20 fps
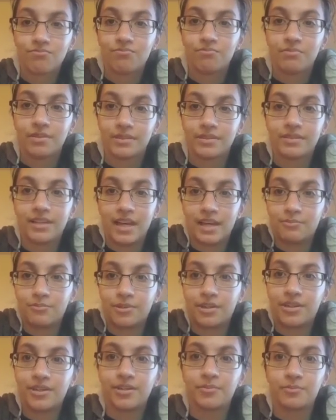but at a
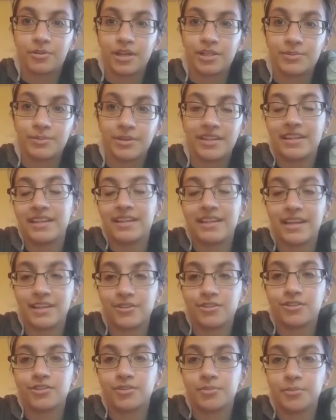pretty good price point. And again,
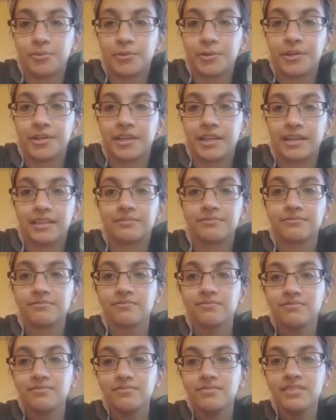you're supporting
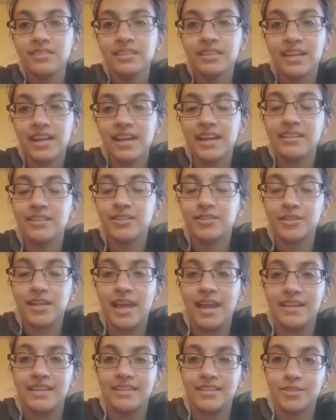an
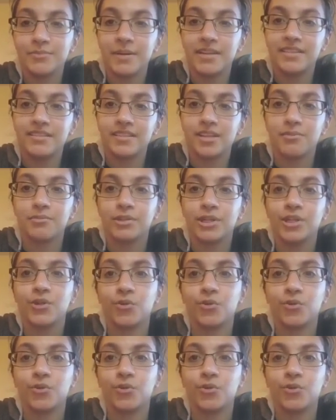independent company